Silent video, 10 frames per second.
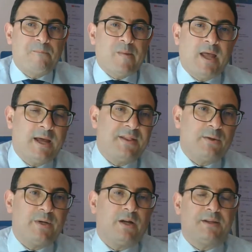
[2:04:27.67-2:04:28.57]

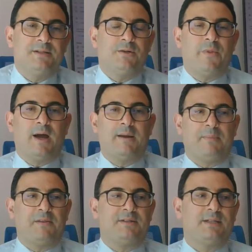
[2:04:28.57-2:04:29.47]
that will not answer the
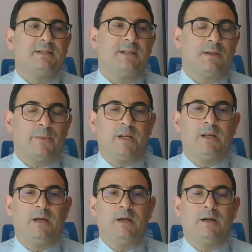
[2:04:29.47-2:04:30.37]
hypothesis. That will
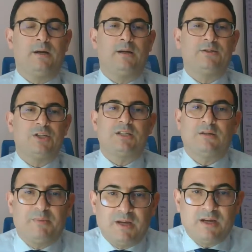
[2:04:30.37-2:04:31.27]

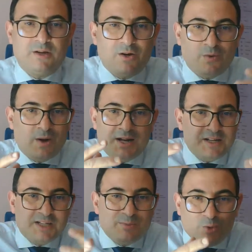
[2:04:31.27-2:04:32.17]
just be, an
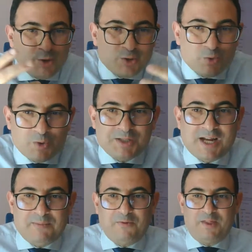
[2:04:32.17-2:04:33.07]
exploratory
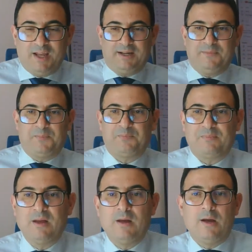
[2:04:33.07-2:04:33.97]
type of thing.
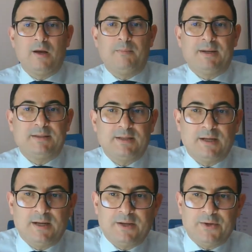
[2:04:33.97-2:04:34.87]
But
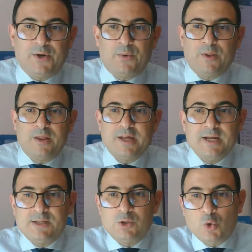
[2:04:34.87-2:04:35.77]

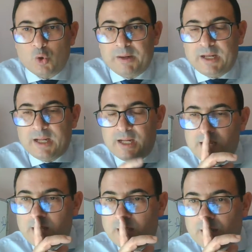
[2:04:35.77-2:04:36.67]
these
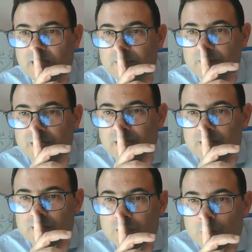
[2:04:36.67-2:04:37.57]
normally can
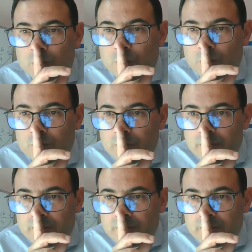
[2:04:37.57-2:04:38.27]
be should be